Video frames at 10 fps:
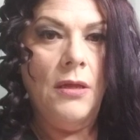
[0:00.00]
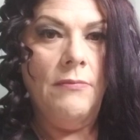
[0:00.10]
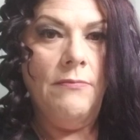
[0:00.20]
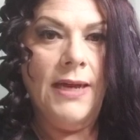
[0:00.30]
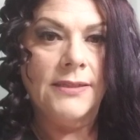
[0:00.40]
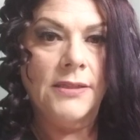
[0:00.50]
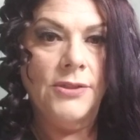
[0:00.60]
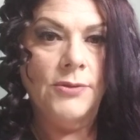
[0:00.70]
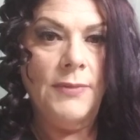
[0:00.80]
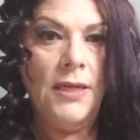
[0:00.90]

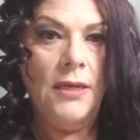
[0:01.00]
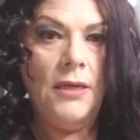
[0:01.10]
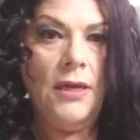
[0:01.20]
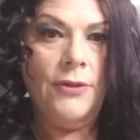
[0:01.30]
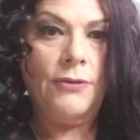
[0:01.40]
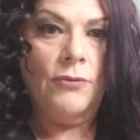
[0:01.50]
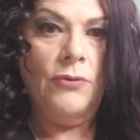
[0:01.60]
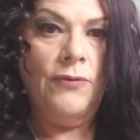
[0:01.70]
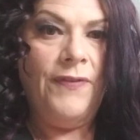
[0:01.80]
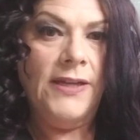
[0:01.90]
message me
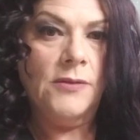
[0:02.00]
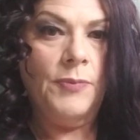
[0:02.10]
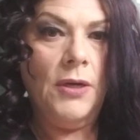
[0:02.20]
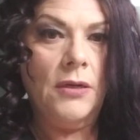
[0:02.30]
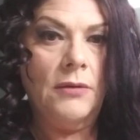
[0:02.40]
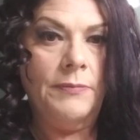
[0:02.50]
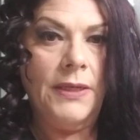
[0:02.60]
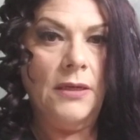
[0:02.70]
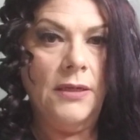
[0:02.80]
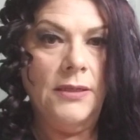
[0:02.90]
through Facebook
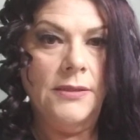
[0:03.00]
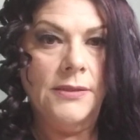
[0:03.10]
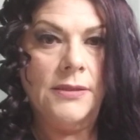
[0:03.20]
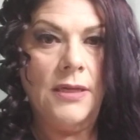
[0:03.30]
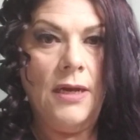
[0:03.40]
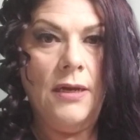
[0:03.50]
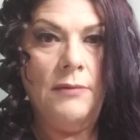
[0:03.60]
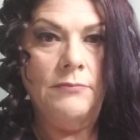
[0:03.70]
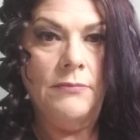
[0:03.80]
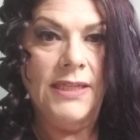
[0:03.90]
because
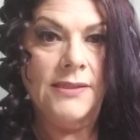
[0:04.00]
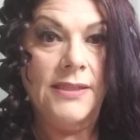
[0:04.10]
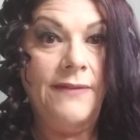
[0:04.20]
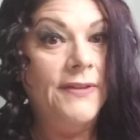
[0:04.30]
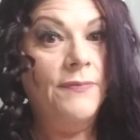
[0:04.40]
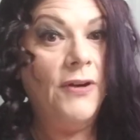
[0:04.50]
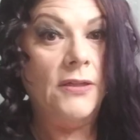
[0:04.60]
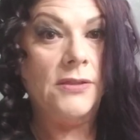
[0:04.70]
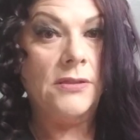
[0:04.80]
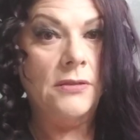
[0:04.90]
it's safety
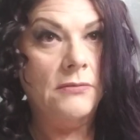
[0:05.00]
first.